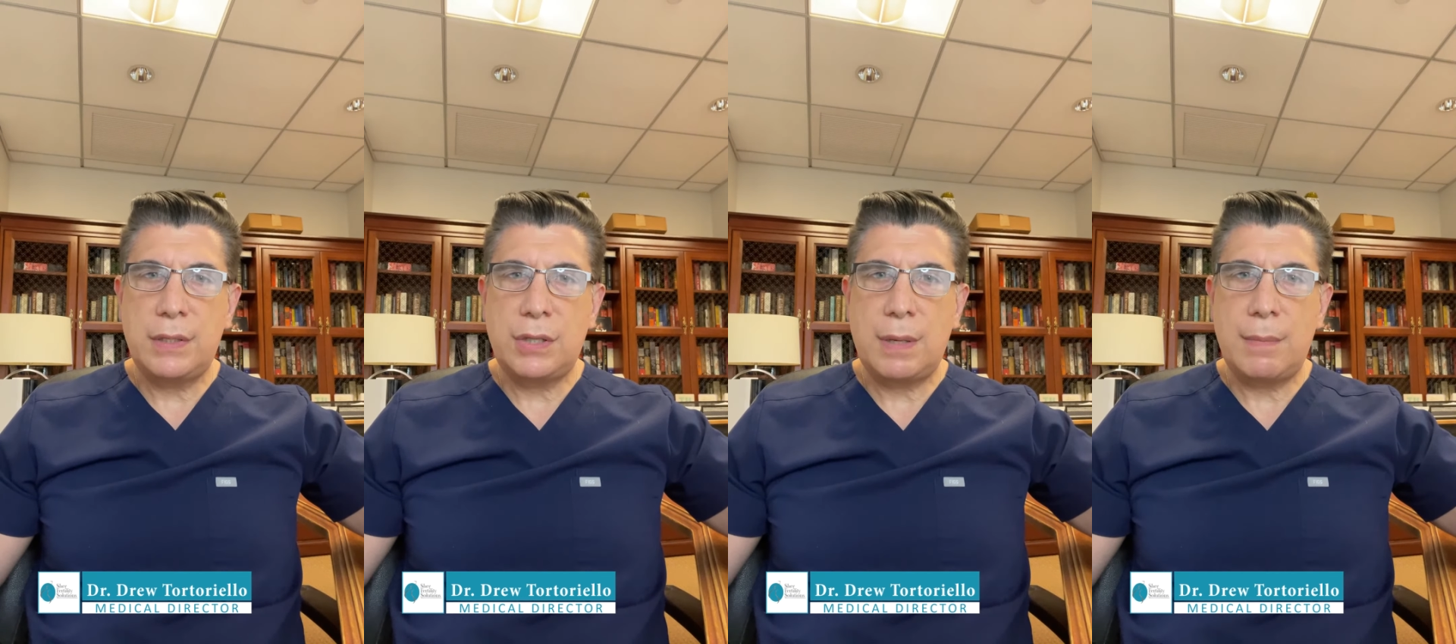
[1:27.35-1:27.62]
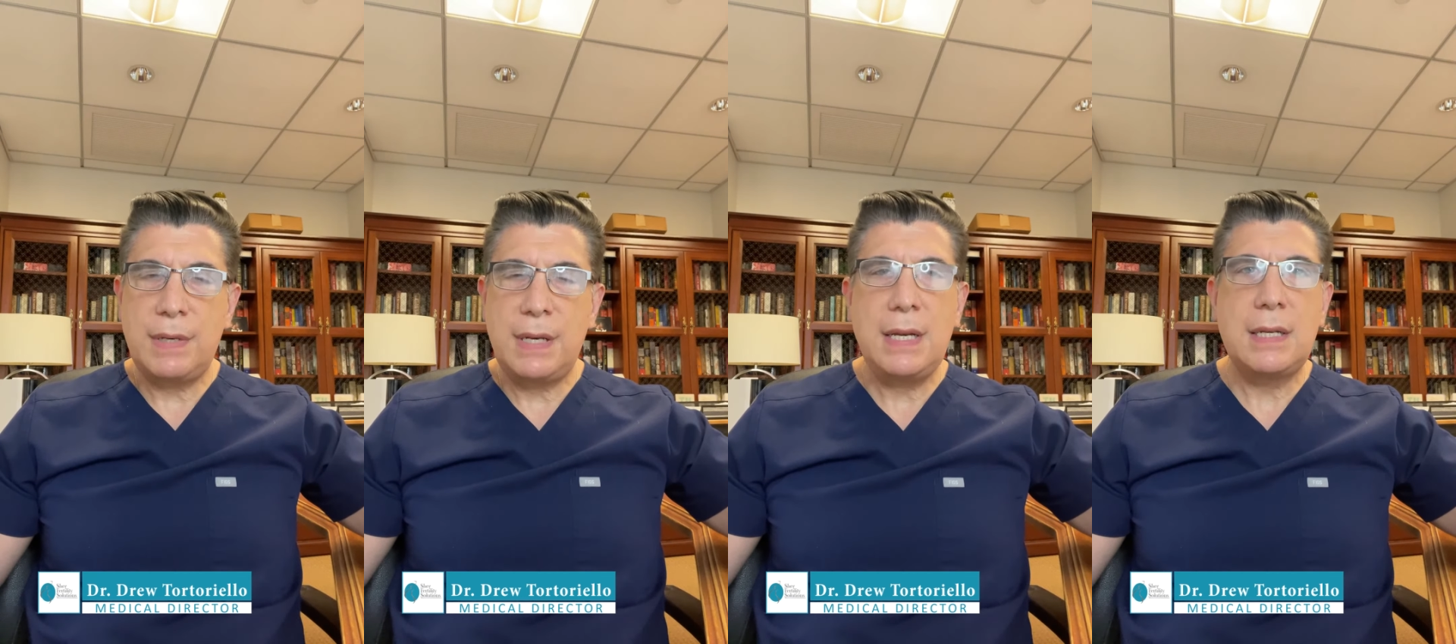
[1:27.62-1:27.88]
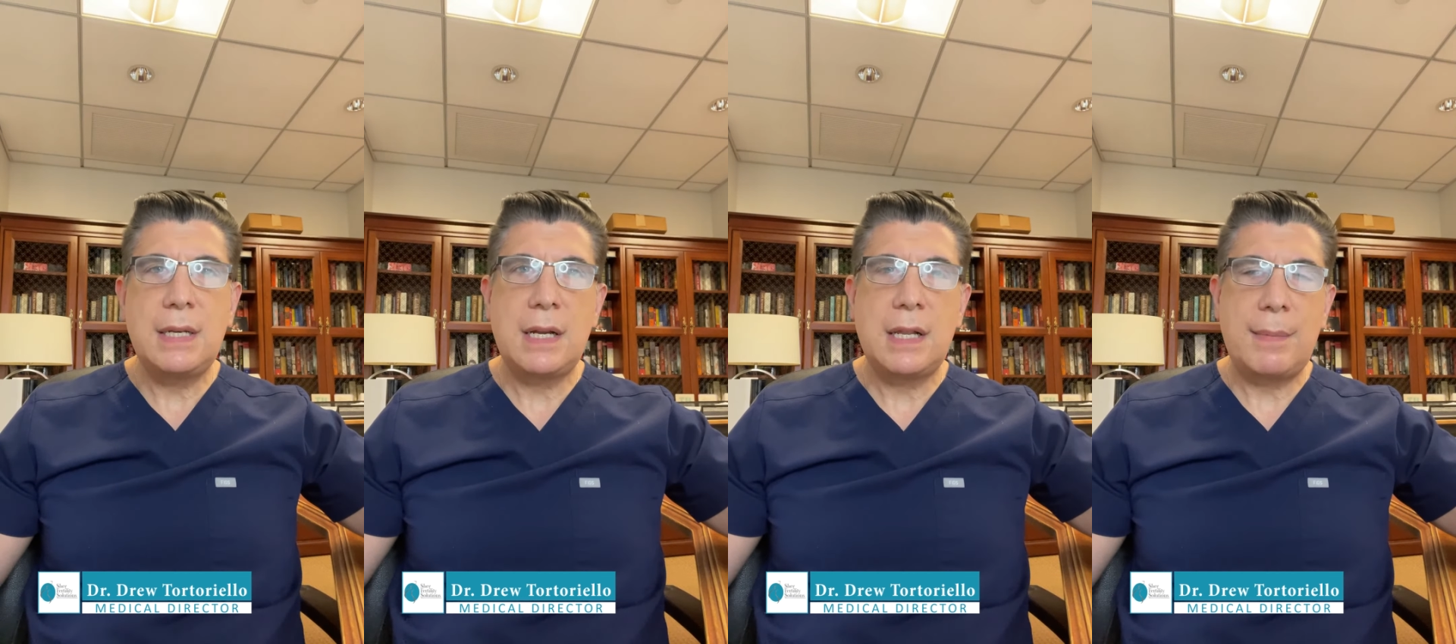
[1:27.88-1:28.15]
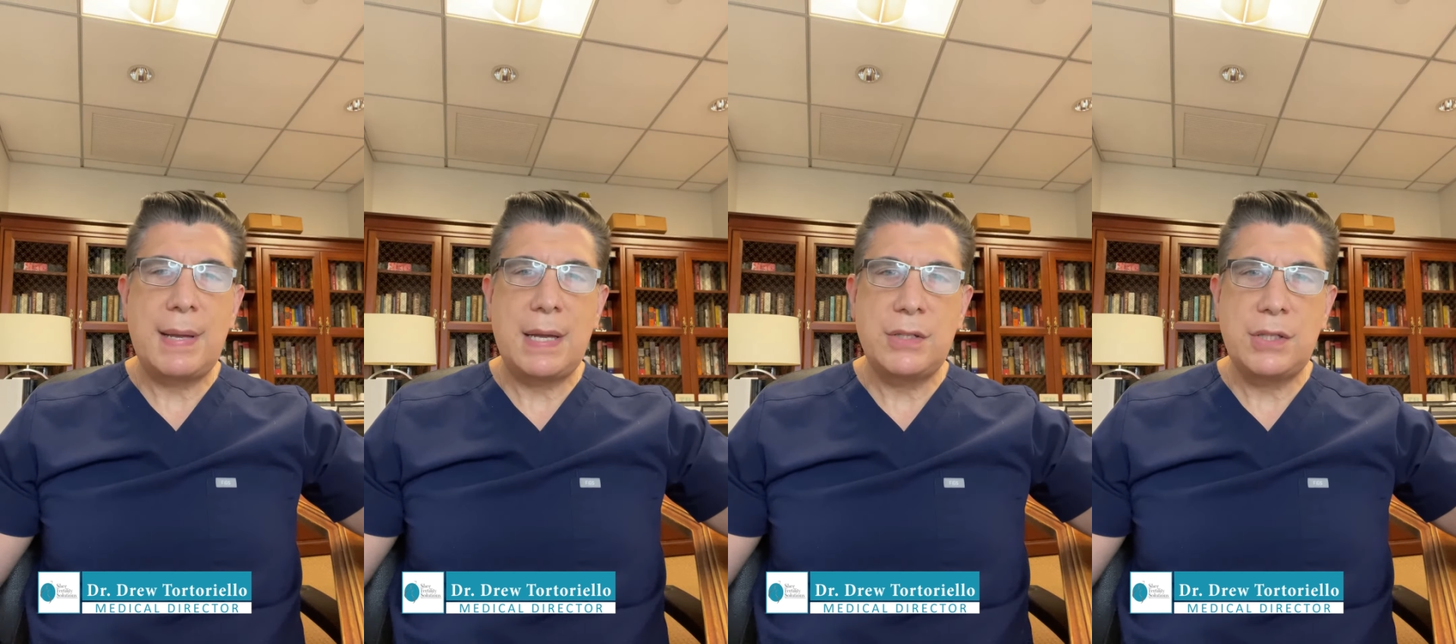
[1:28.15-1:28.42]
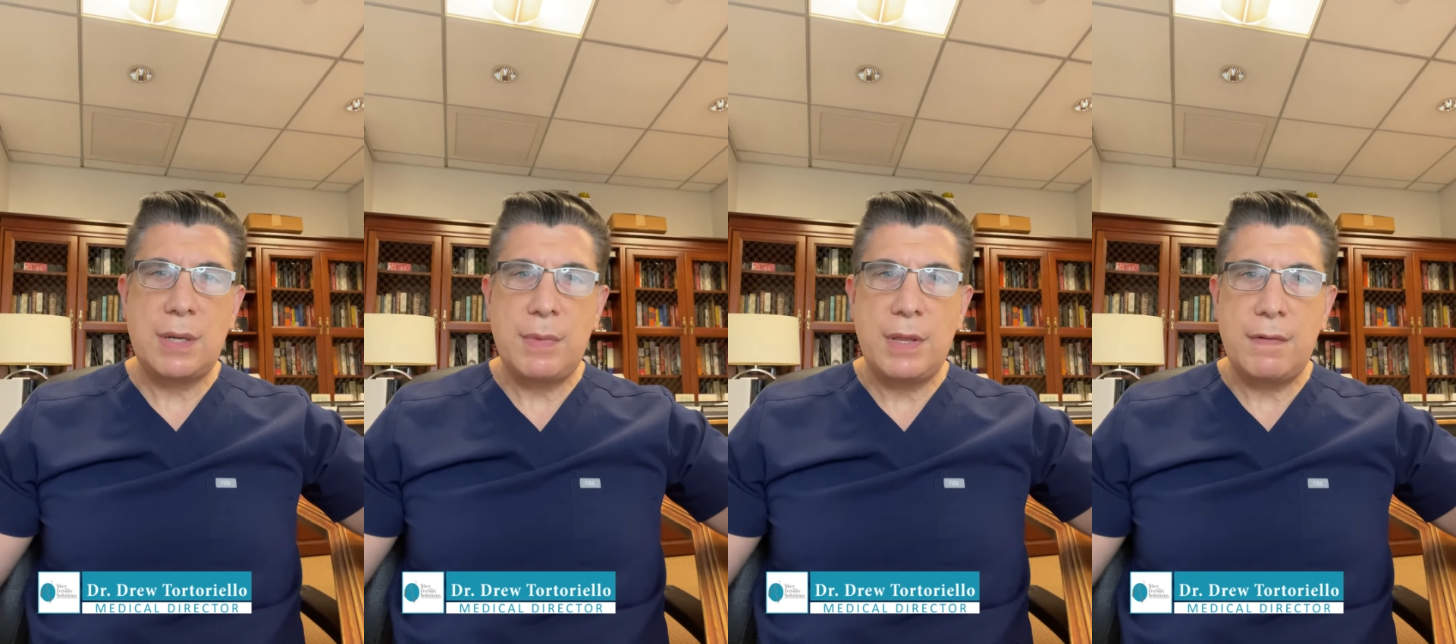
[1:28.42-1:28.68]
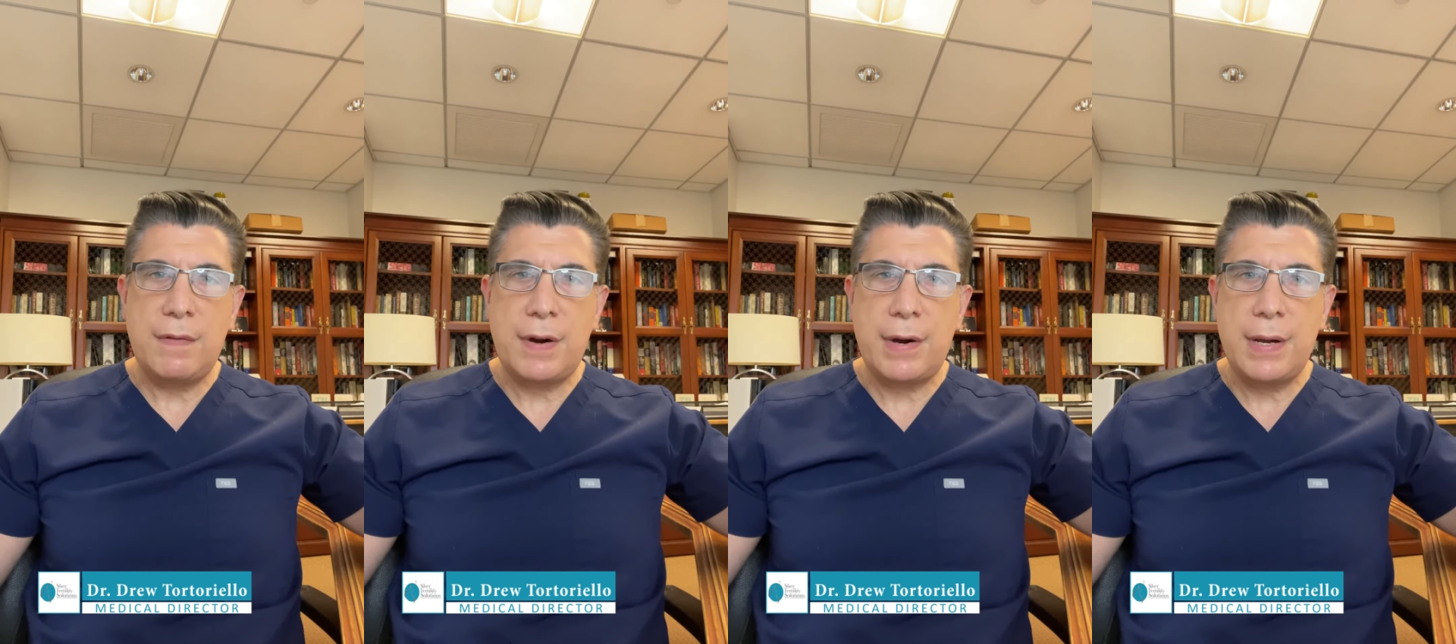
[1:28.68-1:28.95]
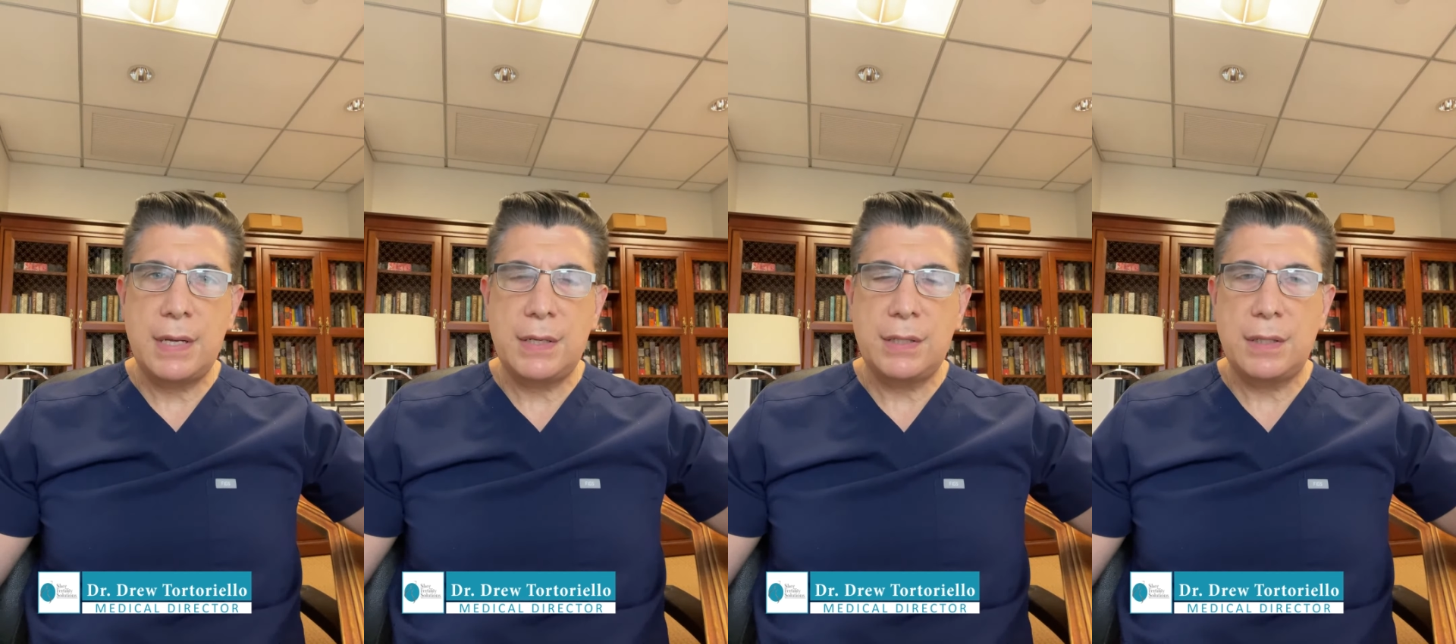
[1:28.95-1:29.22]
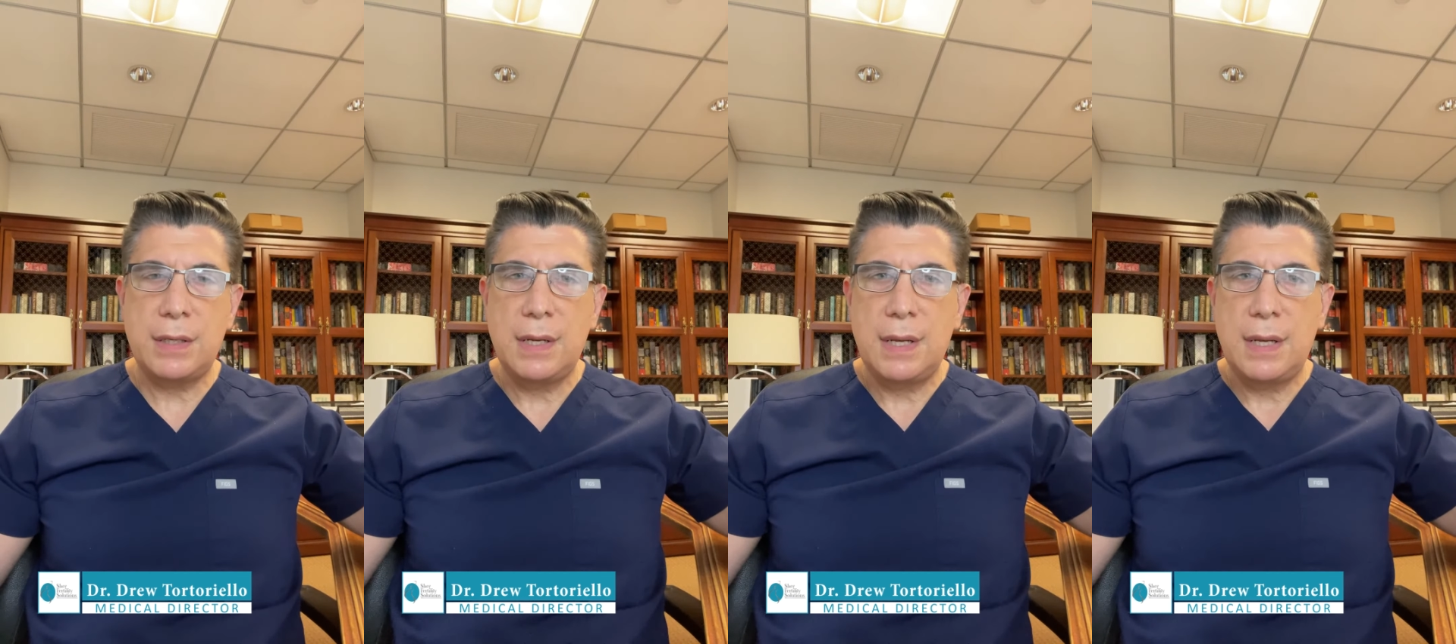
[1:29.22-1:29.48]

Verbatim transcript: some detail about some of the various